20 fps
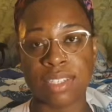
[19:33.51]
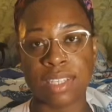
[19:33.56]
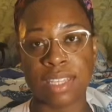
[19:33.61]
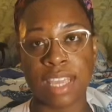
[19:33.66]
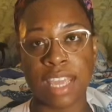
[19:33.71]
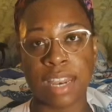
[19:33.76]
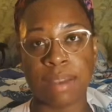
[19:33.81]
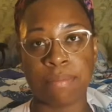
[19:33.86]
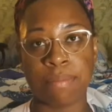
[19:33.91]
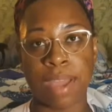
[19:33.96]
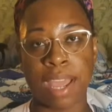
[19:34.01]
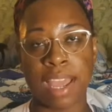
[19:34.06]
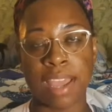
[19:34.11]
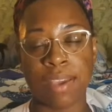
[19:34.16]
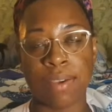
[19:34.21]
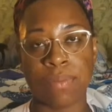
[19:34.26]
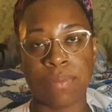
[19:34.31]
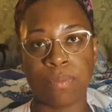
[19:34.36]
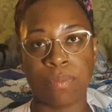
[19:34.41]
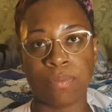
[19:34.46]
and my
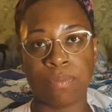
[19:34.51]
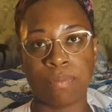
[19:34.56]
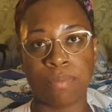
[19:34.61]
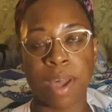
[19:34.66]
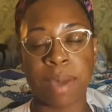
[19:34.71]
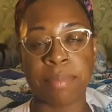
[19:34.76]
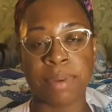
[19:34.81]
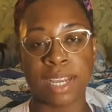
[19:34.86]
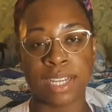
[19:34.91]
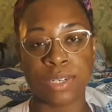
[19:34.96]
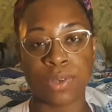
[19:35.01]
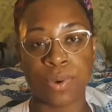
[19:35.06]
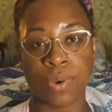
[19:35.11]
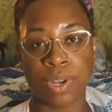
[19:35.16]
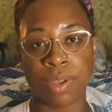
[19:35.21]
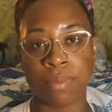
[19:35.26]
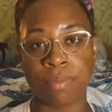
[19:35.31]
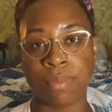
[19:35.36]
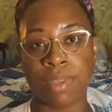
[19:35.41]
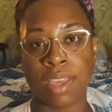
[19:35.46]
mom and I told
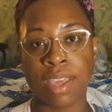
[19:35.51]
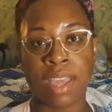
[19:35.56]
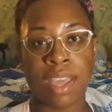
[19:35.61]
him